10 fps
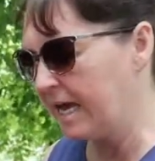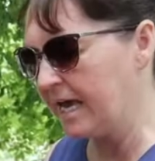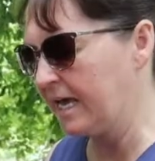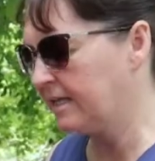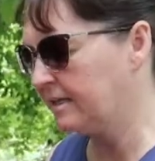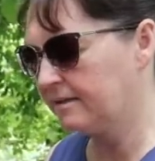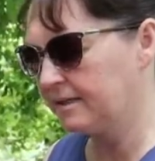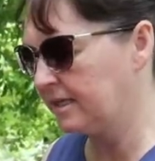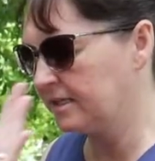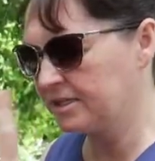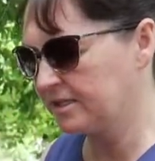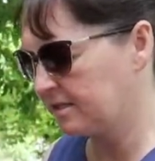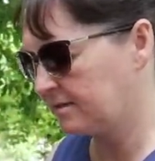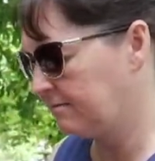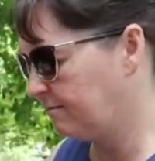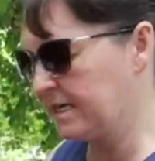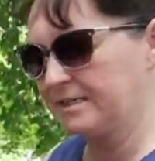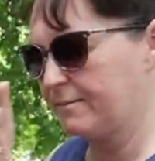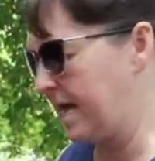and then it just makes a